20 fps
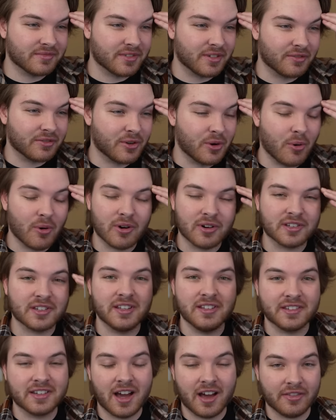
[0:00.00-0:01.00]
of course,
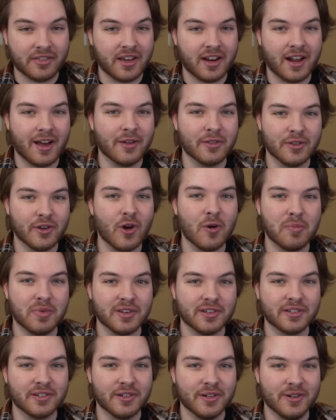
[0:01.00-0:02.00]
he's got that out in the
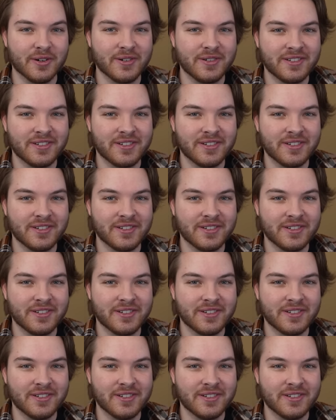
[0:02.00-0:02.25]
open, too.